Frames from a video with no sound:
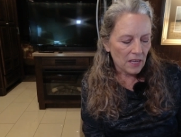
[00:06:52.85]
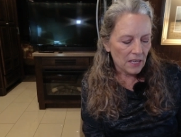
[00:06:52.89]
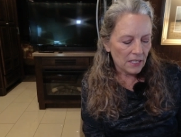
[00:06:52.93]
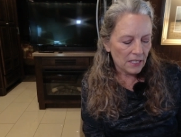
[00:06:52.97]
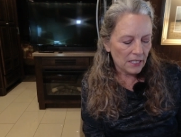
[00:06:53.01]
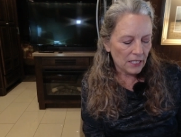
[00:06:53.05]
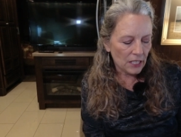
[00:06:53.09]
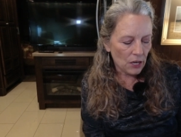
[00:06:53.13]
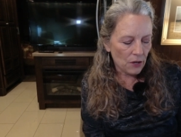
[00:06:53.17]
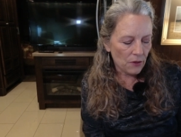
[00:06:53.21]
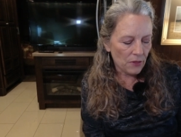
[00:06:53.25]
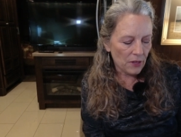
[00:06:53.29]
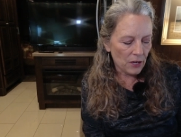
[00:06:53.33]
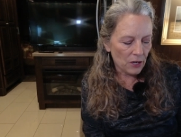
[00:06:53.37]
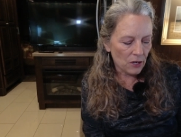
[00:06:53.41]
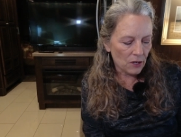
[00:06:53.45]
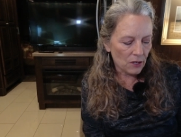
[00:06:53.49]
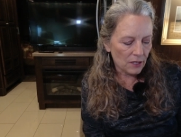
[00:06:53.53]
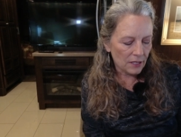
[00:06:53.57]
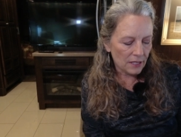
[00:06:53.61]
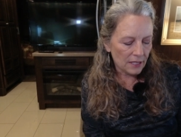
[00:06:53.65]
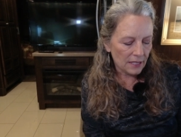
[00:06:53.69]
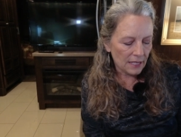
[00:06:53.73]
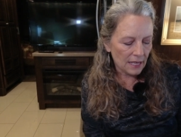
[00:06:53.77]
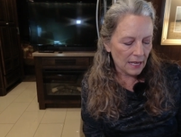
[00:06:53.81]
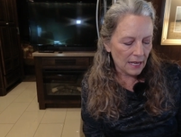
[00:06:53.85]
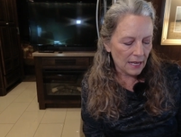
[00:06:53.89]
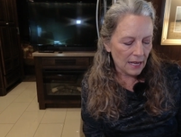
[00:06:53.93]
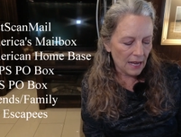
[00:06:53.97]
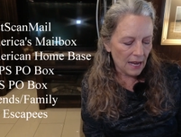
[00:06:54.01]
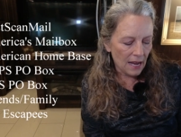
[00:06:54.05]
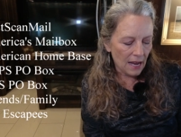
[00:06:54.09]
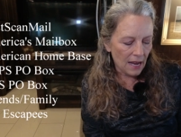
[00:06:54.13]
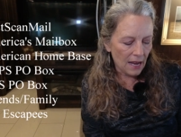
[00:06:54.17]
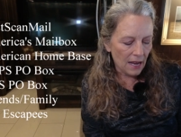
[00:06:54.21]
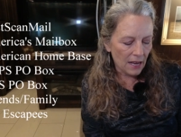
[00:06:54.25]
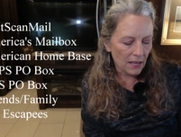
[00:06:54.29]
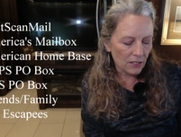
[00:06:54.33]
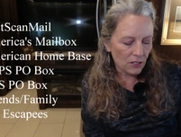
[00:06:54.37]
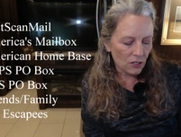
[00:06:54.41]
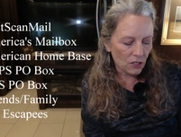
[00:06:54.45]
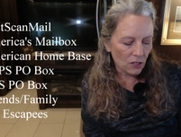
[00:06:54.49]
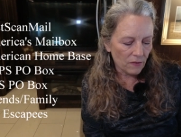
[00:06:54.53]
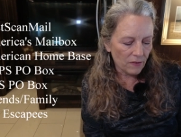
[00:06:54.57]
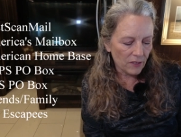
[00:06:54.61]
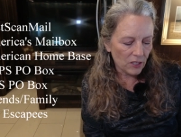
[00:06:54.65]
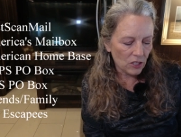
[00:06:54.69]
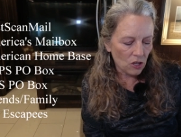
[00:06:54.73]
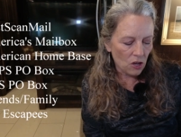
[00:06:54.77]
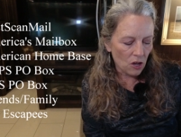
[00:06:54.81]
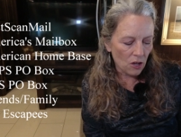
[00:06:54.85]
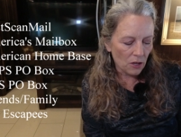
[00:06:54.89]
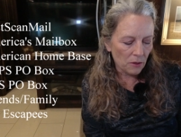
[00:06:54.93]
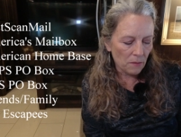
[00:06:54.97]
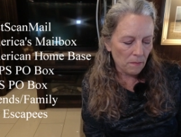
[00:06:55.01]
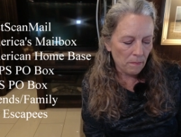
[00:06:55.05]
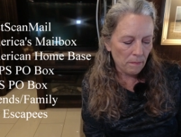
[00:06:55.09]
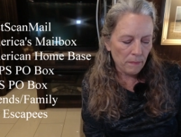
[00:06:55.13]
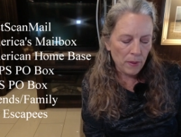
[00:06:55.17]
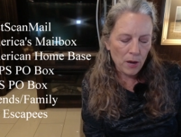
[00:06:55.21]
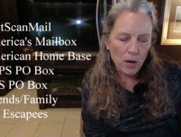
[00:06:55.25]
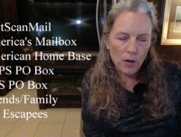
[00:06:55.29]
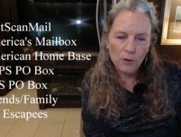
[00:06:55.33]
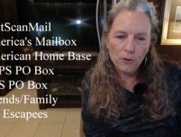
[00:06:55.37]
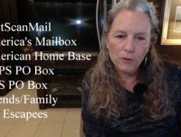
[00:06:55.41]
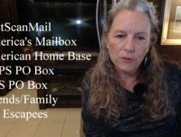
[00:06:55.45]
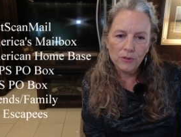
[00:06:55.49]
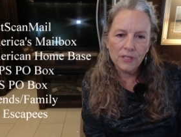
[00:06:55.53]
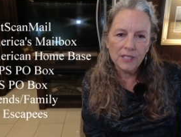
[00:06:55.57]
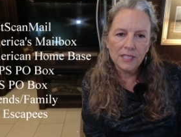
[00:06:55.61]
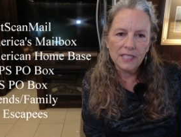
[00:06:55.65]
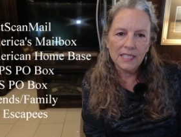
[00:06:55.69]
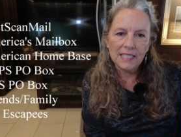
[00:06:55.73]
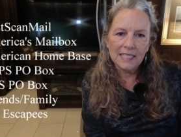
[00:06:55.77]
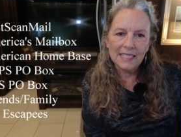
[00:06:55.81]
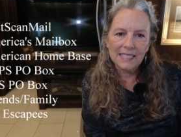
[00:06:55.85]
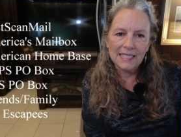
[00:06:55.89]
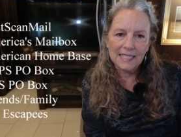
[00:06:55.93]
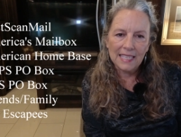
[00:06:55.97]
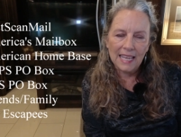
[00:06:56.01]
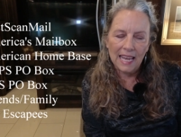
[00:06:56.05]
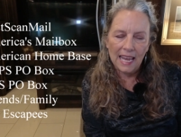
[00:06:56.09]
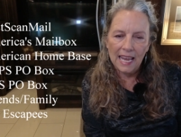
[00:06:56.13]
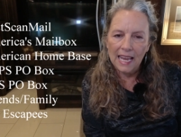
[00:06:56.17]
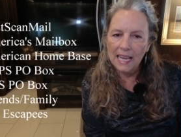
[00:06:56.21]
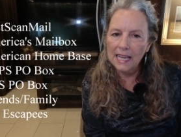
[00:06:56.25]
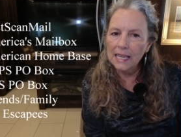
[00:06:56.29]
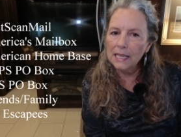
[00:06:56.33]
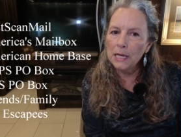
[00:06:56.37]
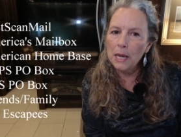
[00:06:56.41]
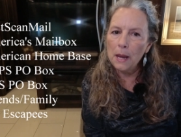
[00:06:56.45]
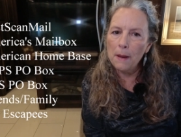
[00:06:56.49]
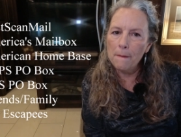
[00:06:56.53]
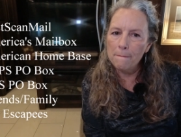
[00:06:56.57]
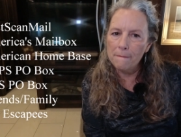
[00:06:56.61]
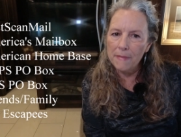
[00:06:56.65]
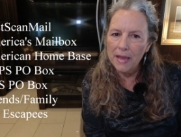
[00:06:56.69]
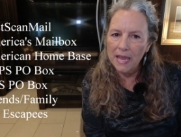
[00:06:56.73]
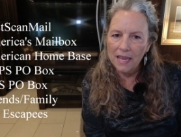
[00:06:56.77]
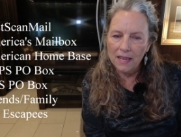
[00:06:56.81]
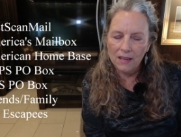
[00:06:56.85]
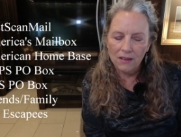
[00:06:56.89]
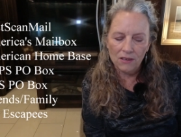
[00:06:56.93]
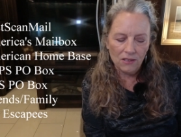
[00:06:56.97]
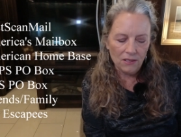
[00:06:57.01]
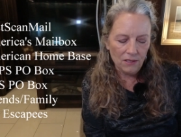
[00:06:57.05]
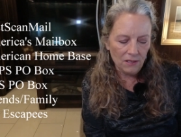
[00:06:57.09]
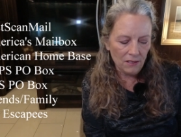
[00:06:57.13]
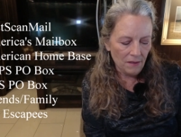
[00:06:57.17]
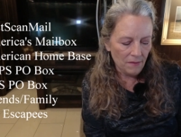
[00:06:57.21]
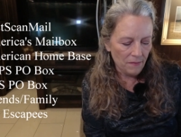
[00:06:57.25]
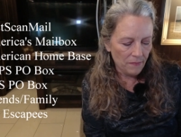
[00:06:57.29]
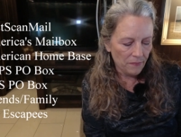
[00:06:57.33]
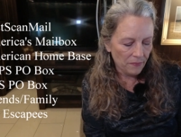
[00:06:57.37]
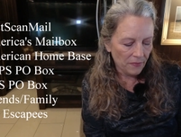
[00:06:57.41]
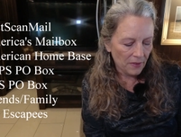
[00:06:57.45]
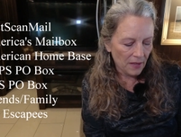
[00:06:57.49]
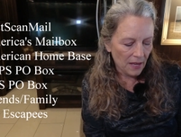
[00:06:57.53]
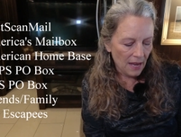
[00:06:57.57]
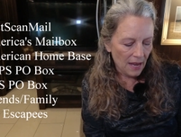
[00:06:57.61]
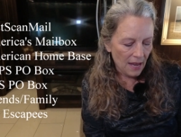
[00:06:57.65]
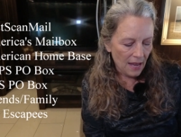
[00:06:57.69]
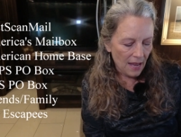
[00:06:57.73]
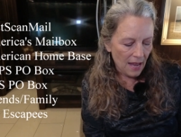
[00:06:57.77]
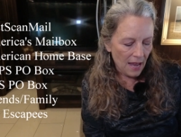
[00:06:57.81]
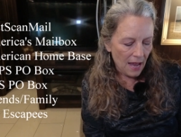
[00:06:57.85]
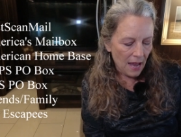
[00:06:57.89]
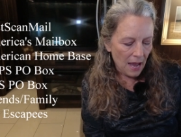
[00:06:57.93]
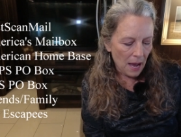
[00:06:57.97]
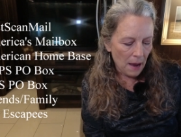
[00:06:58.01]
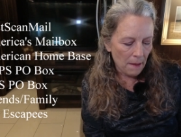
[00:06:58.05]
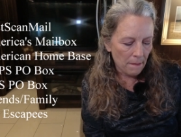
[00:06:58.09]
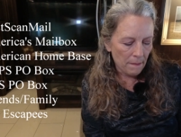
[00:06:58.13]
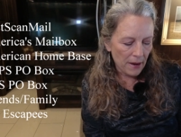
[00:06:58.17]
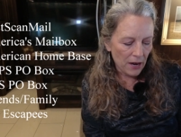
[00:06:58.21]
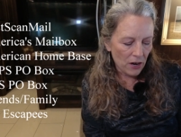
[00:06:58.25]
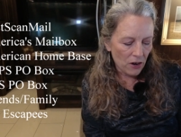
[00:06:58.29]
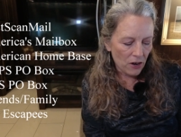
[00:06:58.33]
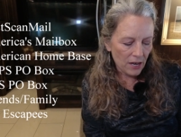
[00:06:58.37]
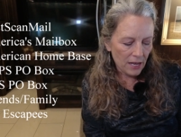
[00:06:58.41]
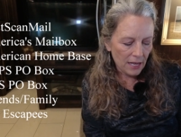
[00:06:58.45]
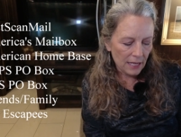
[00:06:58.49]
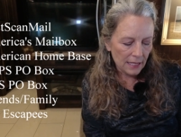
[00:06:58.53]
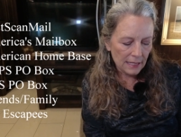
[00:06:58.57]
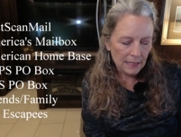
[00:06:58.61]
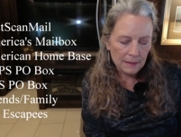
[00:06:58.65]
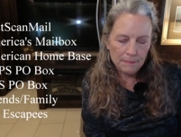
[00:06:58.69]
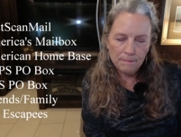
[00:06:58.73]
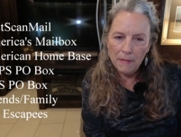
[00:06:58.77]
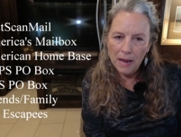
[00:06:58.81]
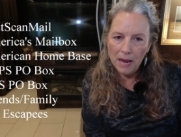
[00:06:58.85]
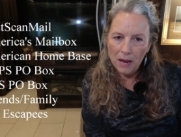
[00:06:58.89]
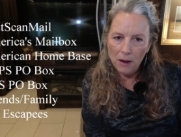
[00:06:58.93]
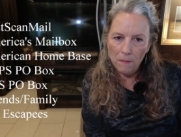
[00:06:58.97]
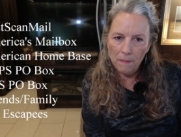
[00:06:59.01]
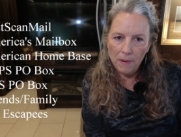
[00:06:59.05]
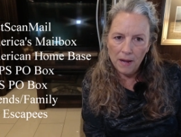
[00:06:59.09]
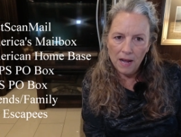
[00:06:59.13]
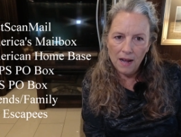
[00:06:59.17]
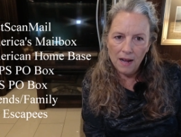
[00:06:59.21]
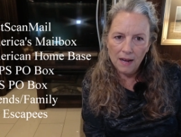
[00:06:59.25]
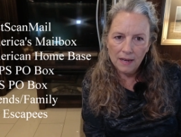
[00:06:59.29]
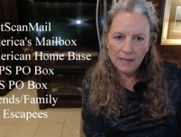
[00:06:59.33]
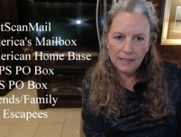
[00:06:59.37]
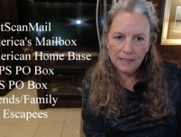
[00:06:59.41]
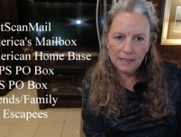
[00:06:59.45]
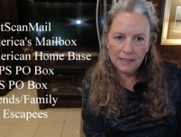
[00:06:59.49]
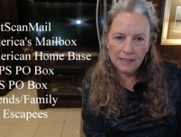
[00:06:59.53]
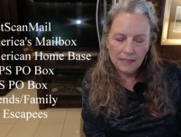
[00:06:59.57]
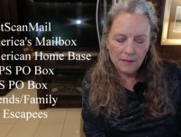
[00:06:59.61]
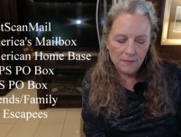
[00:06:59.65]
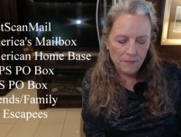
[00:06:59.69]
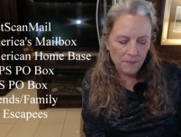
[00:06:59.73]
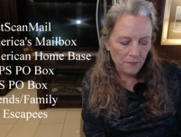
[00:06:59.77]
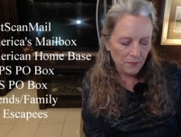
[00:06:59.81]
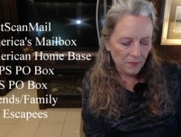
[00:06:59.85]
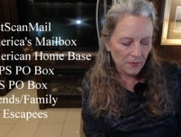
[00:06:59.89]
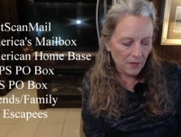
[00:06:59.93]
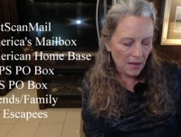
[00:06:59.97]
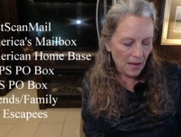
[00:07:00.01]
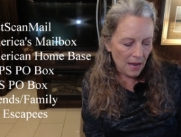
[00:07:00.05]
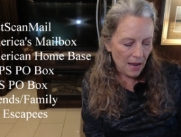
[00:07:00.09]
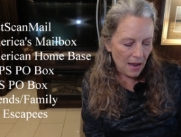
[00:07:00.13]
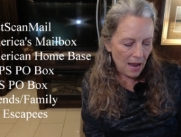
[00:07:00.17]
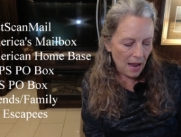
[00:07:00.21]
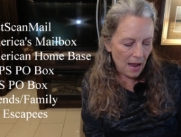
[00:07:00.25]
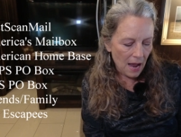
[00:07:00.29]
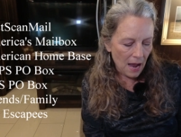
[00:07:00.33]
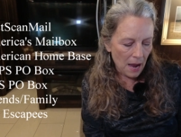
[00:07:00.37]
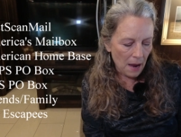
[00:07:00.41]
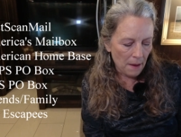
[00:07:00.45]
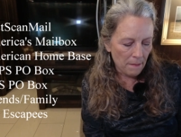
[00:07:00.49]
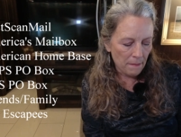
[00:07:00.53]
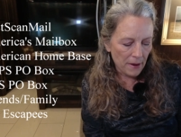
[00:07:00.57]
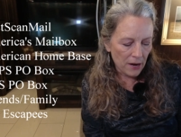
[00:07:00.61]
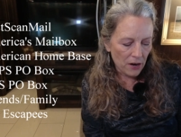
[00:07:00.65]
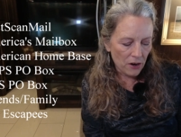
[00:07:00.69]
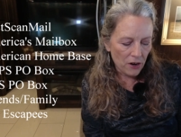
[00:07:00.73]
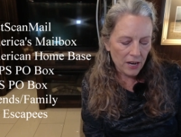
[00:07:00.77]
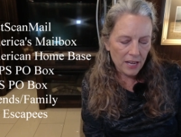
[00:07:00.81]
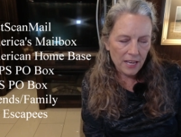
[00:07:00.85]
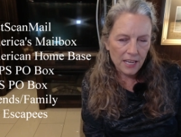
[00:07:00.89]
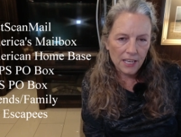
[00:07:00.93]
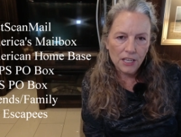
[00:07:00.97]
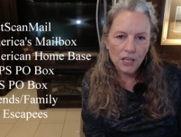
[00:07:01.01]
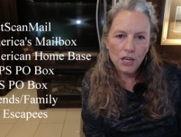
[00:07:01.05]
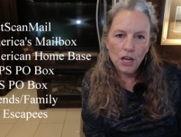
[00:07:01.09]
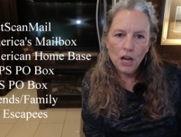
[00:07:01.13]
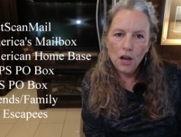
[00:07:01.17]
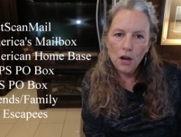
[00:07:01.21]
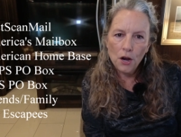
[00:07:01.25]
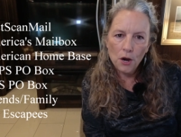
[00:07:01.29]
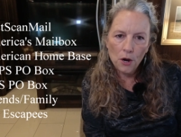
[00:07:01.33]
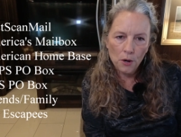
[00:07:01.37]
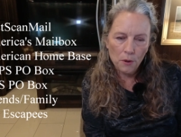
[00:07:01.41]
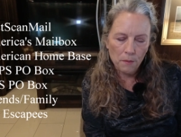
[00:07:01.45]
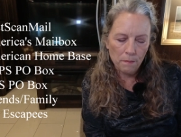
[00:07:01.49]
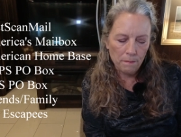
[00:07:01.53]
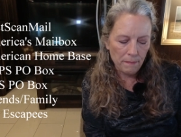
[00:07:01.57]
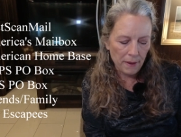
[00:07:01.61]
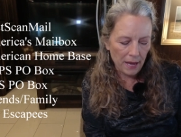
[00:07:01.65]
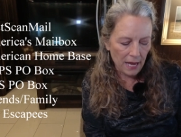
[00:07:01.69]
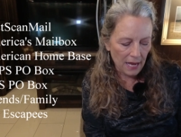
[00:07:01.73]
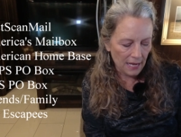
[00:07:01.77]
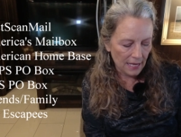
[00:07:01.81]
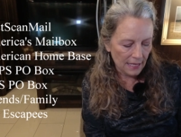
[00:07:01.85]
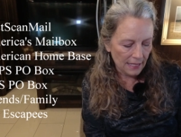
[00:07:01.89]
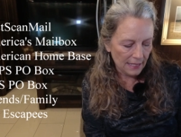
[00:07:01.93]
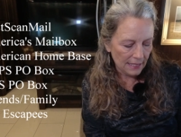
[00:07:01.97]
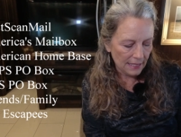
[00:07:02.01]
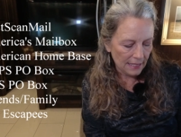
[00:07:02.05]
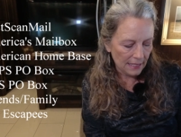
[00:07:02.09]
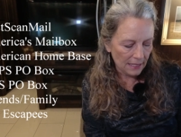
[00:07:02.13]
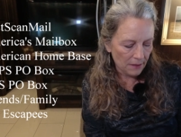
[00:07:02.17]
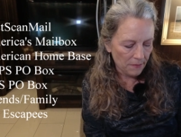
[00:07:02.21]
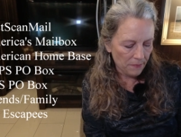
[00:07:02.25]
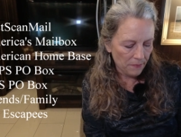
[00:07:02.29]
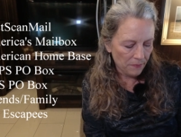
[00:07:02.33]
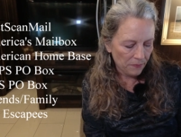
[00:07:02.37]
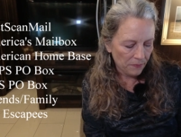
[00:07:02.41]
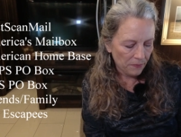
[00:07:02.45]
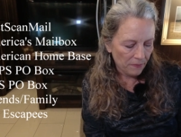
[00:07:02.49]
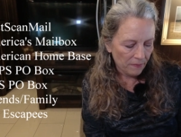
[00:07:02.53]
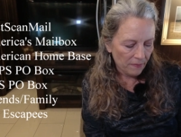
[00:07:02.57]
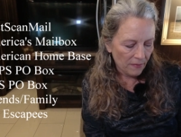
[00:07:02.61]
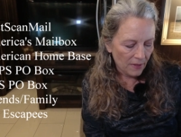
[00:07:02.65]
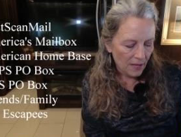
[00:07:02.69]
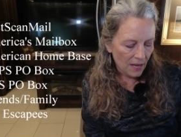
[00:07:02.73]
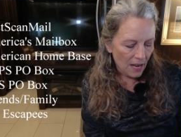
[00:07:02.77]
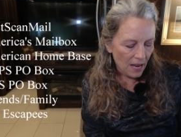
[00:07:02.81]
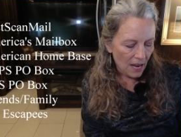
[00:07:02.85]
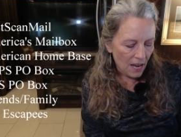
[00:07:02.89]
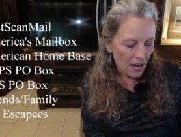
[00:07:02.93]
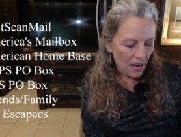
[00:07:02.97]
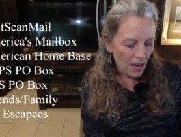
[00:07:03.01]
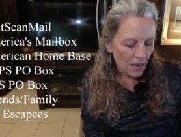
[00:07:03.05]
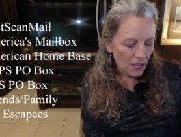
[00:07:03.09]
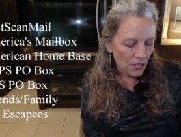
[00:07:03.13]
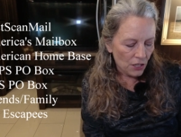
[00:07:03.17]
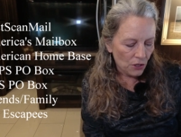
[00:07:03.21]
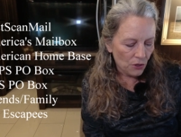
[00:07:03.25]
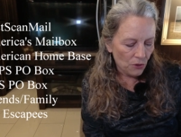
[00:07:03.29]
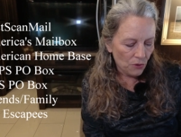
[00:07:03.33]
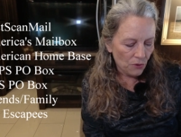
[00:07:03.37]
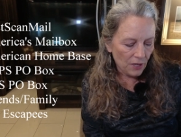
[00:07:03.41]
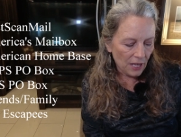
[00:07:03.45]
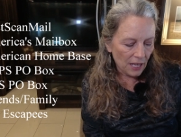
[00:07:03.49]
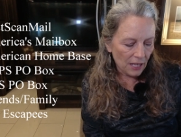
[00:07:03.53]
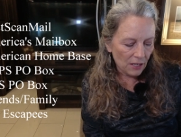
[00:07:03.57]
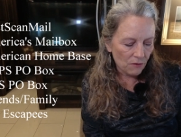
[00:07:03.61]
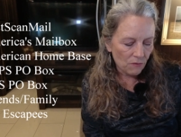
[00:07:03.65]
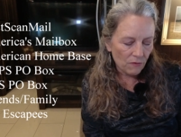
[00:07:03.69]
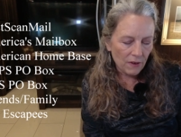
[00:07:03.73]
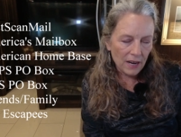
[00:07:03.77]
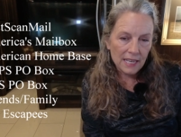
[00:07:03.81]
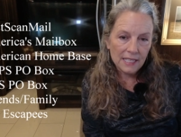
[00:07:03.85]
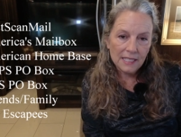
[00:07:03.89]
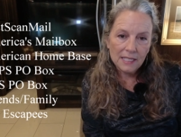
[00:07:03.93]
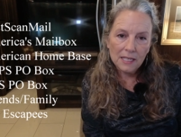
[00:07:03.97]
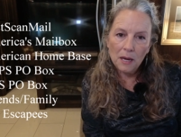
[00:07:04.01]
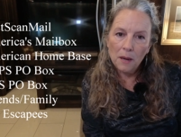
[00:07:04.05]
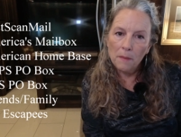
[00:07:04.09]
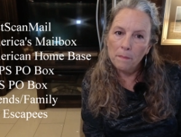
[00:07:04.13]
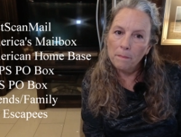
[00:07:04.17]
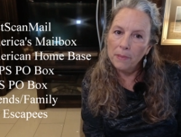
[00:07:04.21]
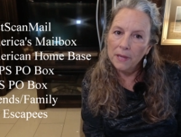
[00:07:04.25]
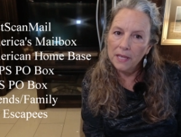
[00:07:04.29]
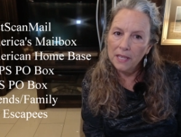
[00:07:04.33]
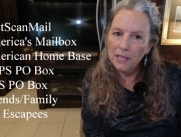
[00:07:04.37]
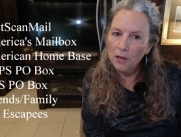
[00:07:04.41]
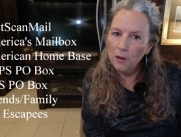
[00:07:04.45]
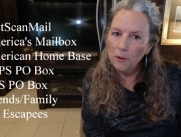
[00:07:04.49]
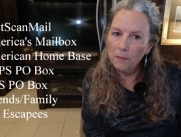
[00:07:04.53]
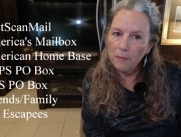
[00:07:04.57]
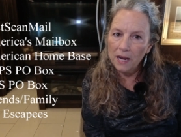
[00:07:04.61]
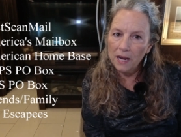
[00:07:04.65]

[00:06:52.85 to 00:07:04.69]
So there's a service called Post Scan Mail, America's Mailbox, American Home Base. You can rent a P.O.